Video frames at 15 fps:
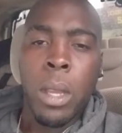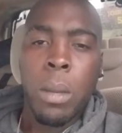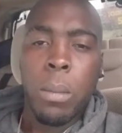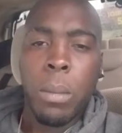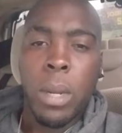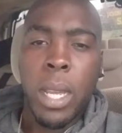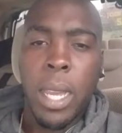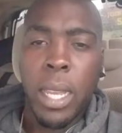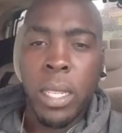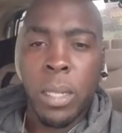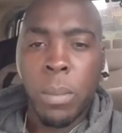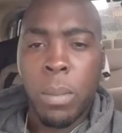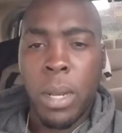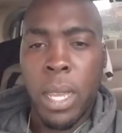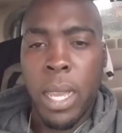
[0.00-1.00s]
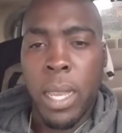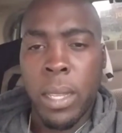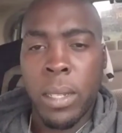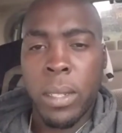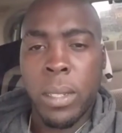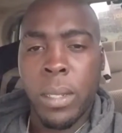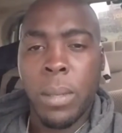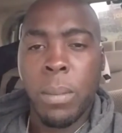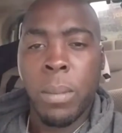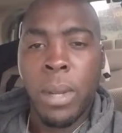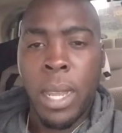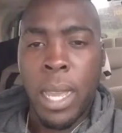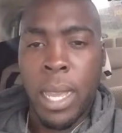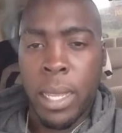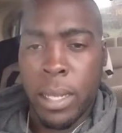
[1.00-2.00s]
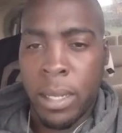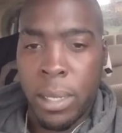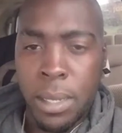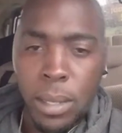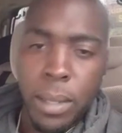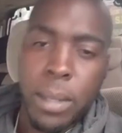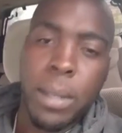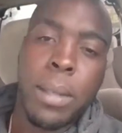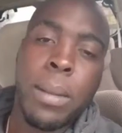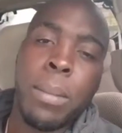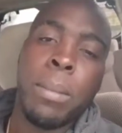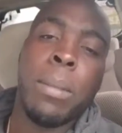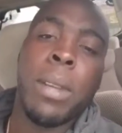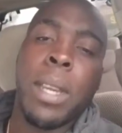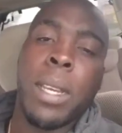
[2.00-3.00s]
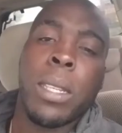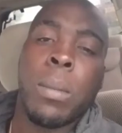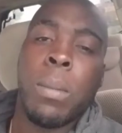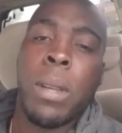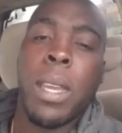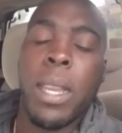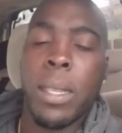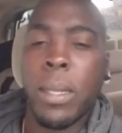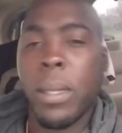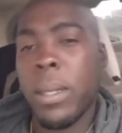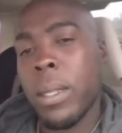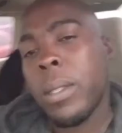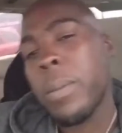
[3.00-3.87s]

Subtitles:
Bless, bless, bless, bless, bless.